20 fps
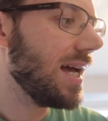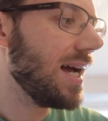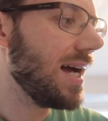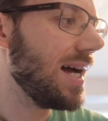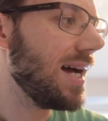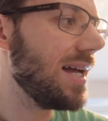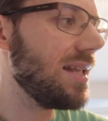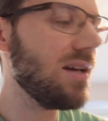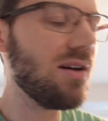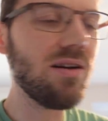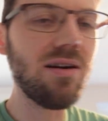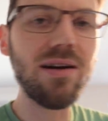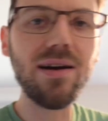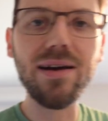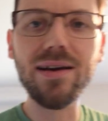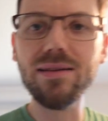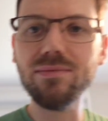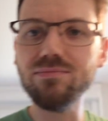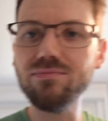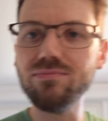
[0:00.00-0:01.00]
and
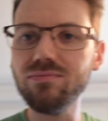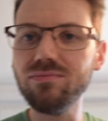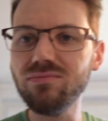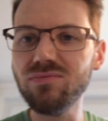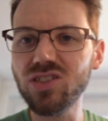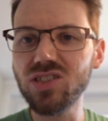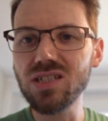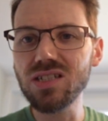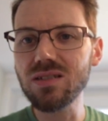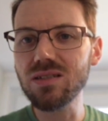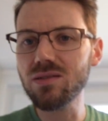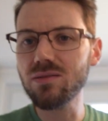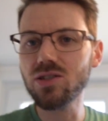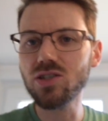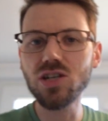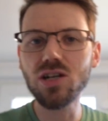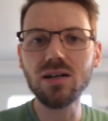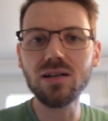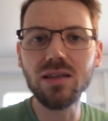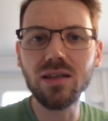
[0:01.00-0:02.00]
I just
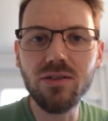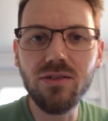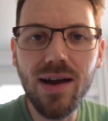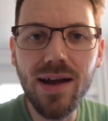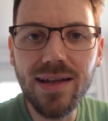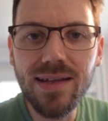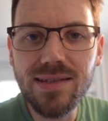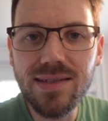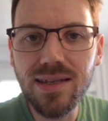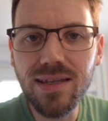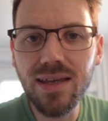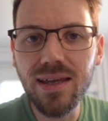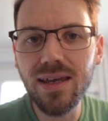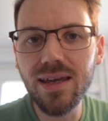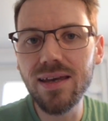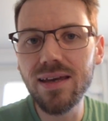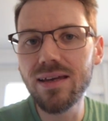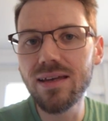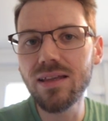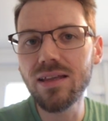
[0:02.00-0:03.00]
chuck the grains in
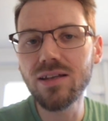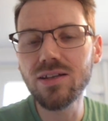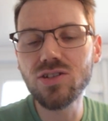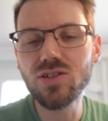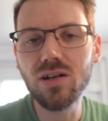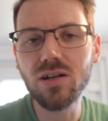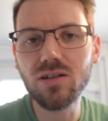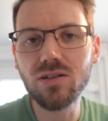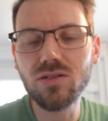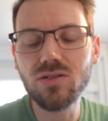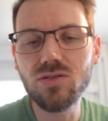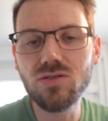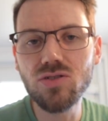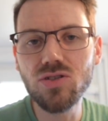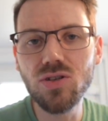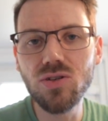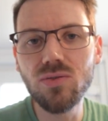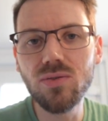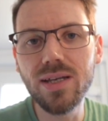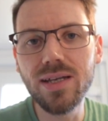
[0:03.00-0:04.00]
here and I chuck
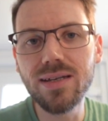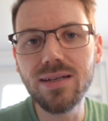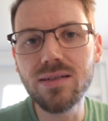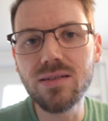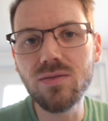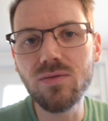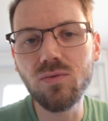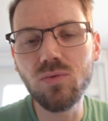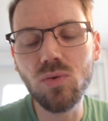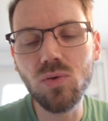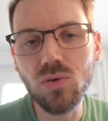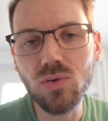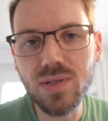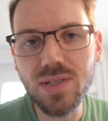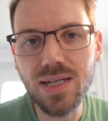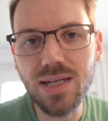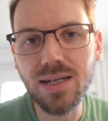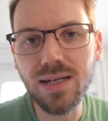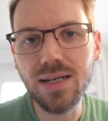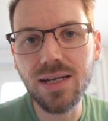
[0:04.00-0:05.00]
two litres of
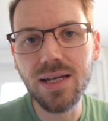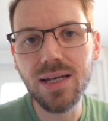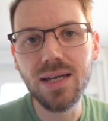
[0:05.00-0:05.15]
water